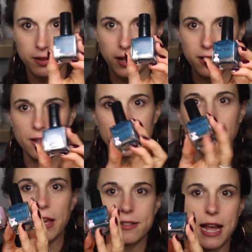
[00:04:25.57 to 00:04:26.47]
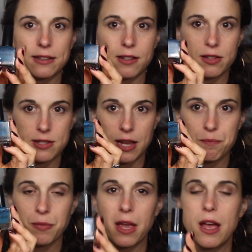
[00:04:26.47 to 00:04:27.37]
Like, exactly the
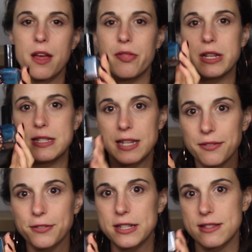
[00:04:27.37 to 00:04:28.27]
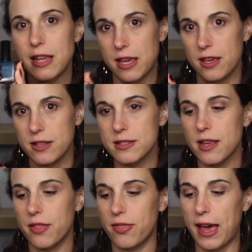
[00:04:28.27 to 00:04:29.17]
same. The difference is
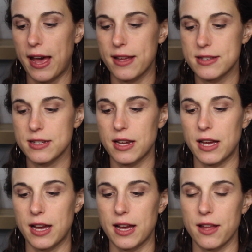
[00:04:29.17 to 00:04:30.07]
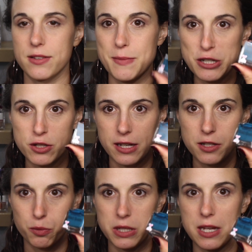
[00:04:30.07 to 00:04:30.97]
that Dimension
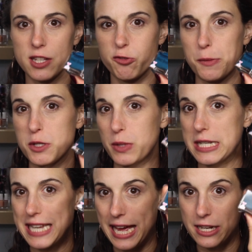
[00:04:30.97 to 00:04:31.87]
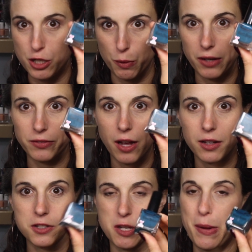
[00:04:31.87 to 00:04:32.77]
Nails retails for between $10 and
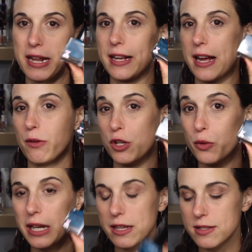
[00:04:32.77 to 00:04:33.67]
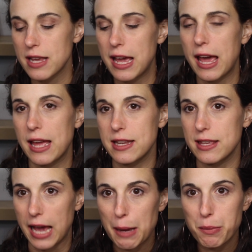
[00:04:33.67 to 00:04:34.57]
$12, depending on how new it is, and
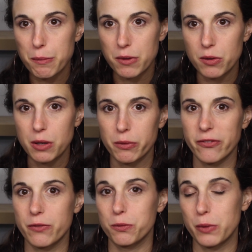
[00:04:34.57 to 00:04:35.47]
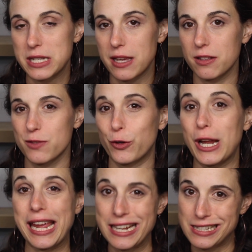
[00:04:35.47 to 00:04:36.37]
Yapa Beauty retails
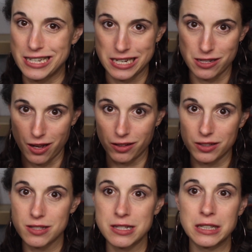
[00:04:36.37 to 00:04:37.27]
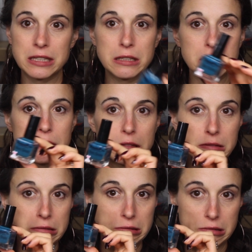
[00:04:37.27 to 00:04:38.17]
for $18.
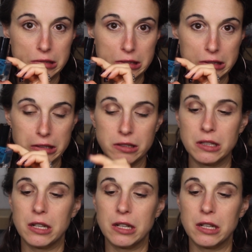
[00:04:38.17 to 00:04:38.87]
Ugh.